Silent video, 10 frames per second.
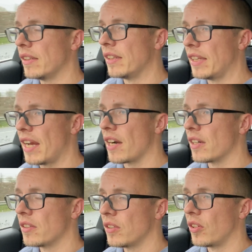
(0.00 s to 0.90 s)

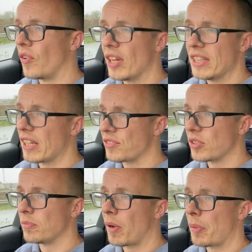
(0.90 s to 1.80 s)
there already
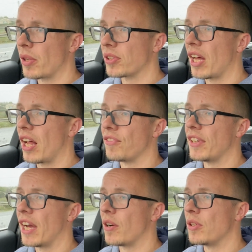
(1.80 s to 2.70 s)
after about half
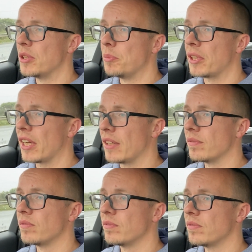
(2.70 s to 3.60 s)
an hour it
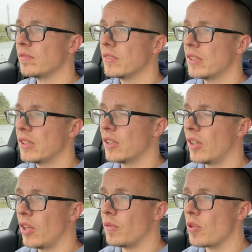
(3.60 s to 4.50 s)
became
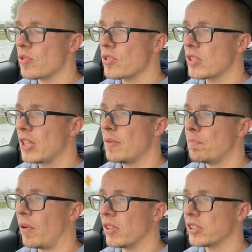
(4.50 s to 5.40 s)
almost
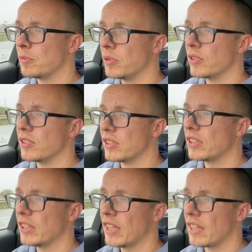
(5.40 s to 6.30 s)
impossible to
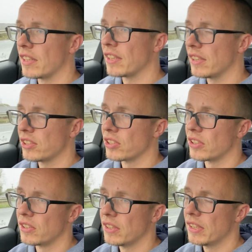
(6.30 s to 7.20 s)
see anything
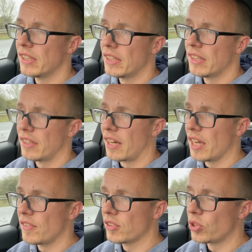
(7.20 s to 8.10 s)
so
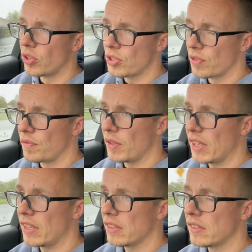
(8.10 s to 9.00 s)
I have a torch with
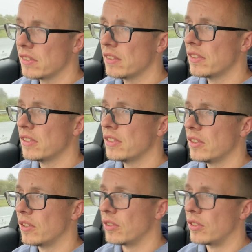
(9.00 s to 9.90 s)
me
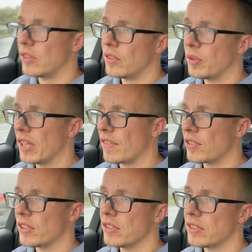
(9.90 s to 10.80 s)
or
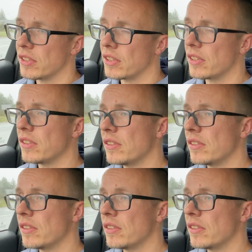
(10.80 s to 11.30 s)
whatever the